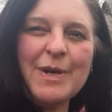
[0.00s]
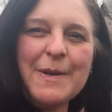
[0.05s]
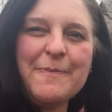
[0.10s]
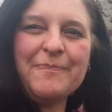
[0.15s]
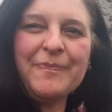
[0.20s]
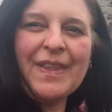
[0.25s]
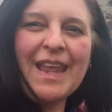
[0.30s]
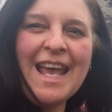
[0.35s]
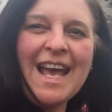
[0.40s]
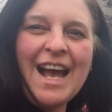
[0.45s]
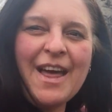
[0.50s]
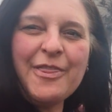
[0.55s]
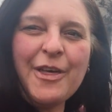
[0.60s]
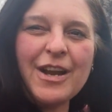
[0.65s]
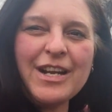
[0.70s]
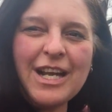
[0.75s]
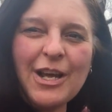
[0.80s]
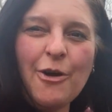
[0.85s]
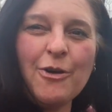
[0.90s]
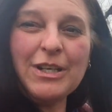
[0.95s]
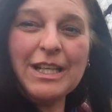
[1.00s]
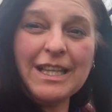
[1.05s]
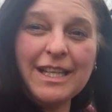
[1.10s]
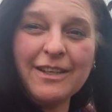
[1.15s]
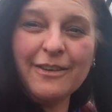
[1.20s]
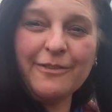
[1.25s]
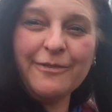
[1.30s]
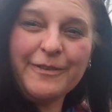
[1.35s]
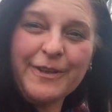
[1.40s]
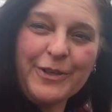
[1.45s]
But I thought I'd go on a
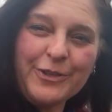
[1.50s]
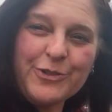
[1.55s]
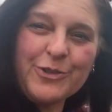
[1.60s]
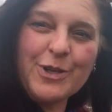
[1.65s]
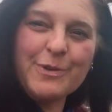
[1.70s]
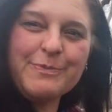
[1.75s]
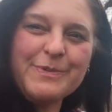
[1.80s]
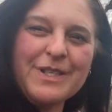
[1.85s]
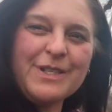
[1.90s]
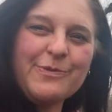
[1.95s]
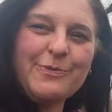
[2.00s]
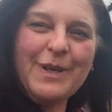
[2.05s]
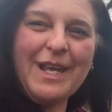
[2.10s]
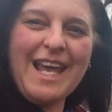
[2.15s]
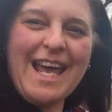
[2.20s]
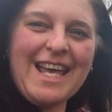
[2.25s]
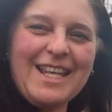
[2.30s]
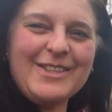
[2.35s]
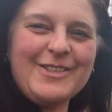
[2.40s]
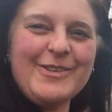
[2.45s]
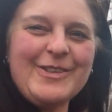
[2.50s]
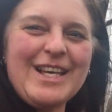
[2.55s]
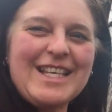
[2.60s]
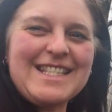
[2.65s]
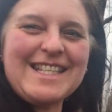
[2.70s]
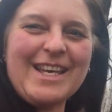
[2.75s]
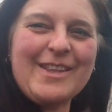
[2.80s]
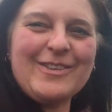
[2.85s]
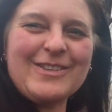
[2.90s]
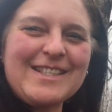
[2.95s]
little field trip since we can't do
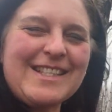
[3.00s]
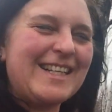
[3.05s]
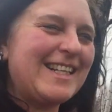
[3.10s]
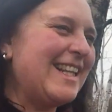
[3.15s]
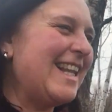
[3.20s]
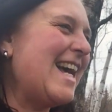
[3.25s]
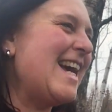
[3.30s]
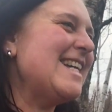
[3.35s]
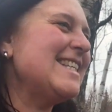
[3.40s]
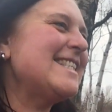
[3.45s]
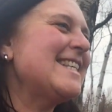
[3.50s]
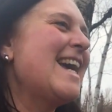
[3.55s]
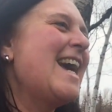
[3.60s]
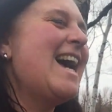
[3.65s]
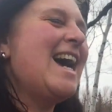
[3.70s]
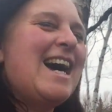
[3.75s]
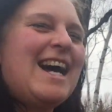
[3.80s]
that together as a class.